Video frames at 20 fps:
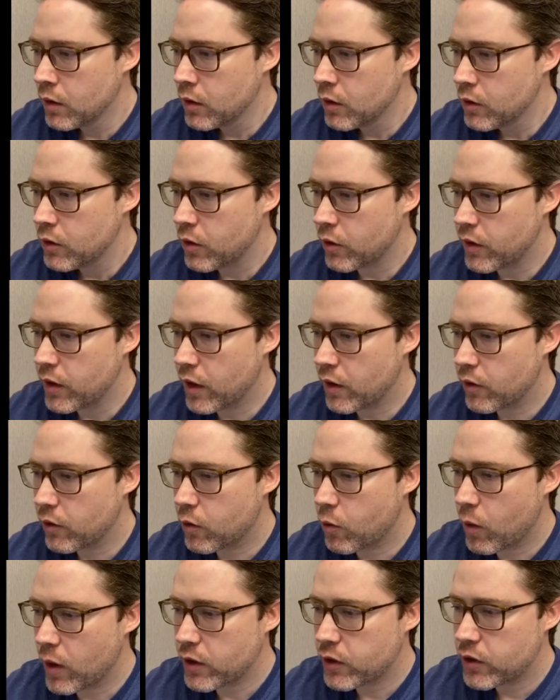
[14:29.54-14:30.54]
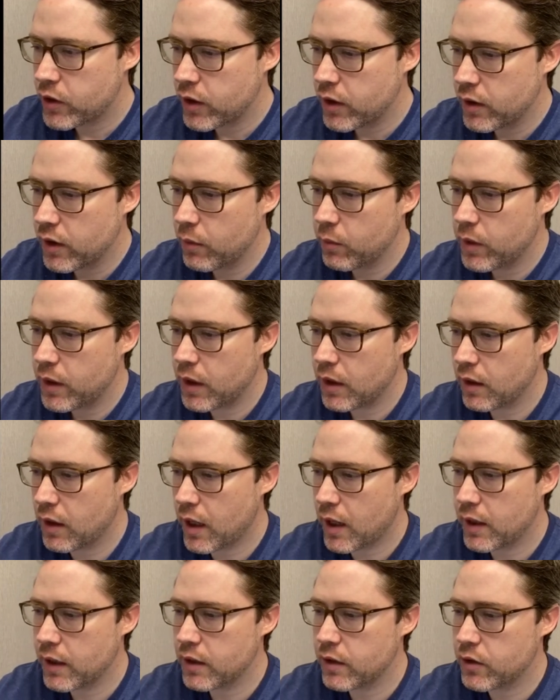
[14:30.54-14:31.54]
So the other question that we get a
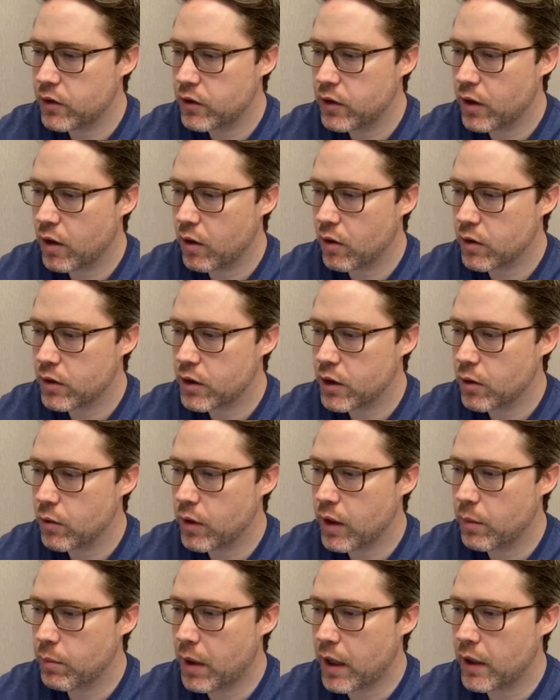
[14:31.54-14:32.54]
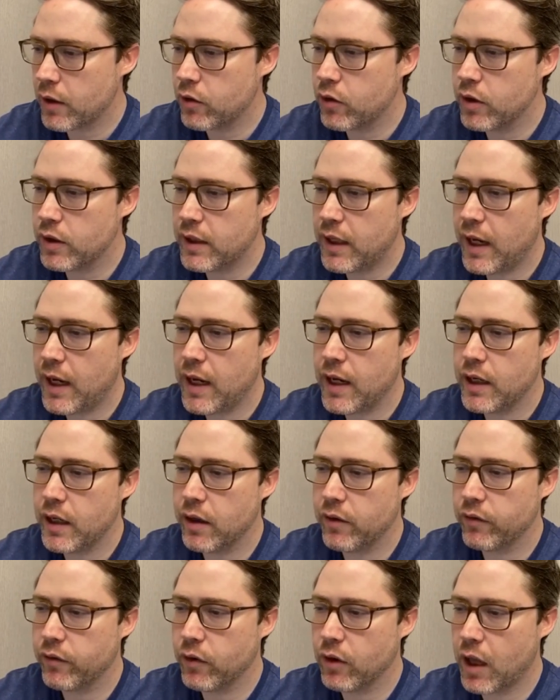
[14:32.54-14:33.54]
lot is also, am I a good
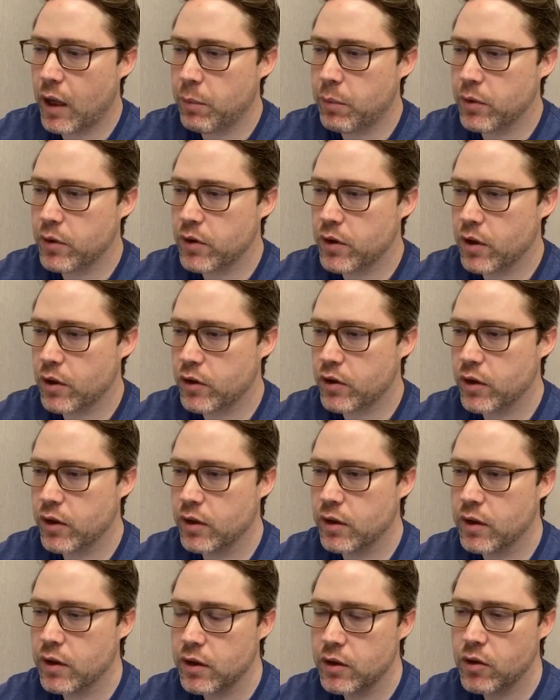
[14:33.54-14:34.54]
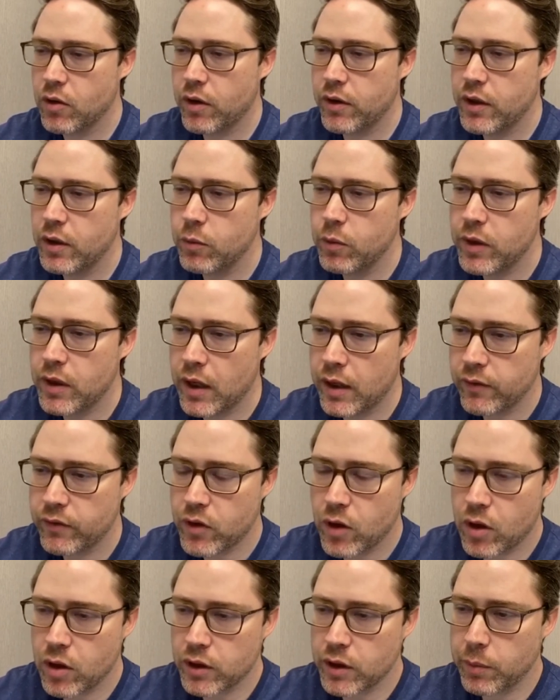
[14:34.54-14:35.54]
candidate for liposuction? So I think we kind of
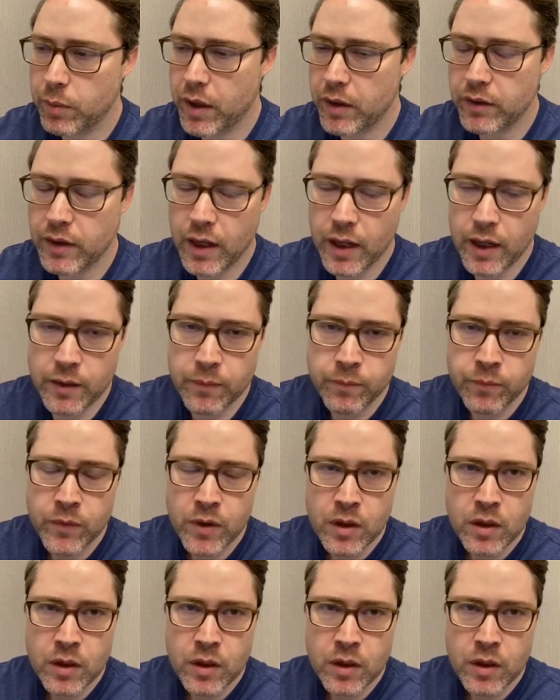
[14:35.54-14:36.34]
talked about that.